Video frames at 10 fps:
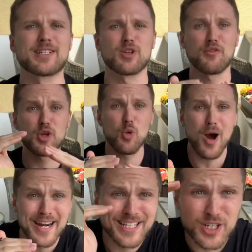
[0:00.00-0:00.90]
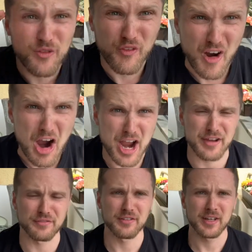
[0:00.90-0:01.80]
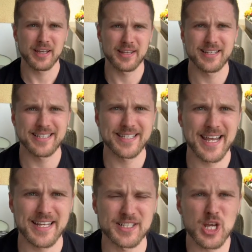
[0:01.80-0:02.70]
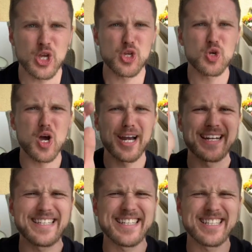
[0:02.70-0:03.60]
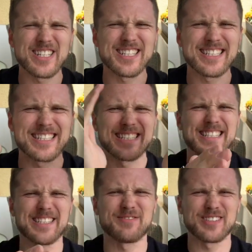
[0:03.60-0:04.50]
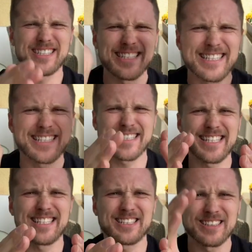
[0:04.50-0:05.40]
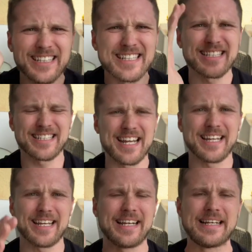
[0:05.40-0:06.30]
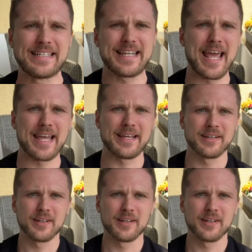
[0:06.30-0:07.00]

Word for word: So if you want to survive in these days, you got to detox every single stinking day.